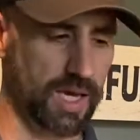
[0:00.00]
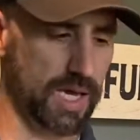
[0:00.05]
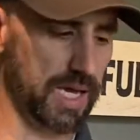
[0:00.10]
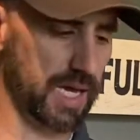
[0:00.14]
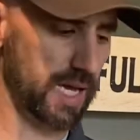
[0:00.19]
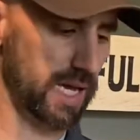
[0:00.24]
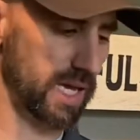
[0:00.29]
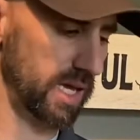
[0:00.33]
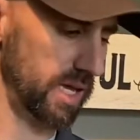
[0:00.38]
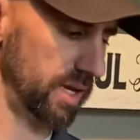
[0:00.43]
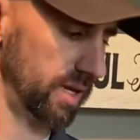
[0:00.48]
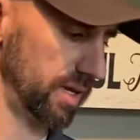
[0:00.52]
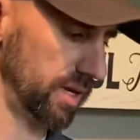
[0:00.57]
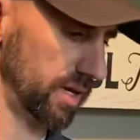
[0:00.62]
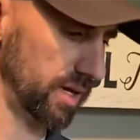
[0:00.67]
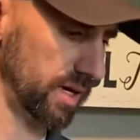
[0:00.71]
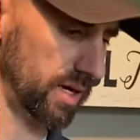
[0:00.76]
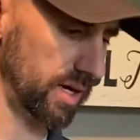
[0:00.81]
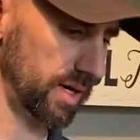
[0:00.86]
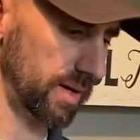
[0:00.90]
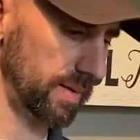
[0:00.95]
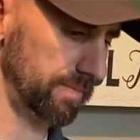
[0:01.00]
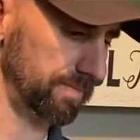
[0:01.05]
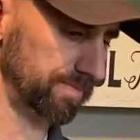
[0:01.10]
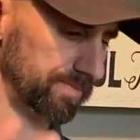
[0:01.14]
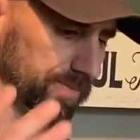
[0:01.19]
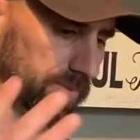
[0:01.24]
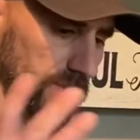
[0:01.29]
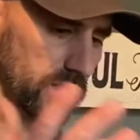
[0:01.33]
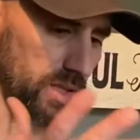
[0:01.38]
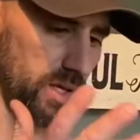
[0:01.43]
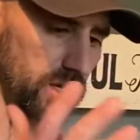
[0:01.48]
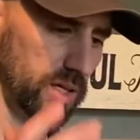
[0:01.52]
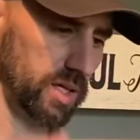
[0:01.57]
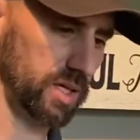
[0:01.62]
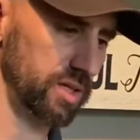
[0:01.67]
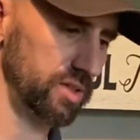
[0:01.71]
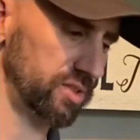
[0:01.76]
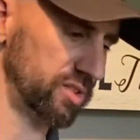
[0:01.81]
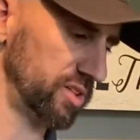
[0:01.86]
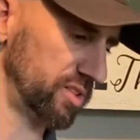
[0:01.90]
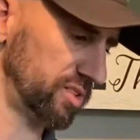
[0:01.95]
and
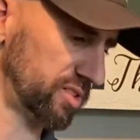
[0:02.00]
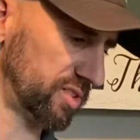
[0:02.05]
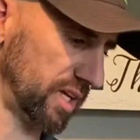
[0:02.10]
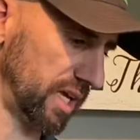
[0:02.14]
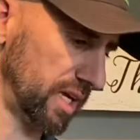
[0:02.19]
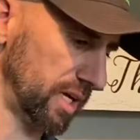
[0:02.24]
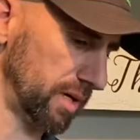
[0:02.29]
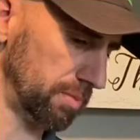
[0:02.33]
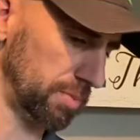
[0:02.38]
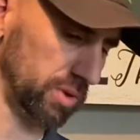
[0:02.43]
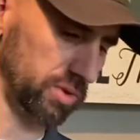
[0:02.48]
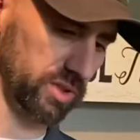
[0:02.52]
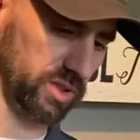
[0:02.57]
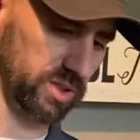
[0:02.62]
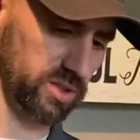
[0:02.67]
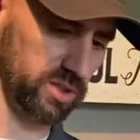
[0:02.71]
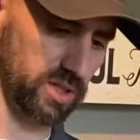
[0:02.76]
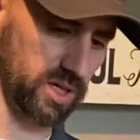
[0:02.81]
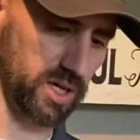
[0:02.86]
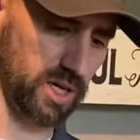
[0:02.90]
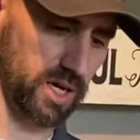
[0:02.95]
easy setup, only took a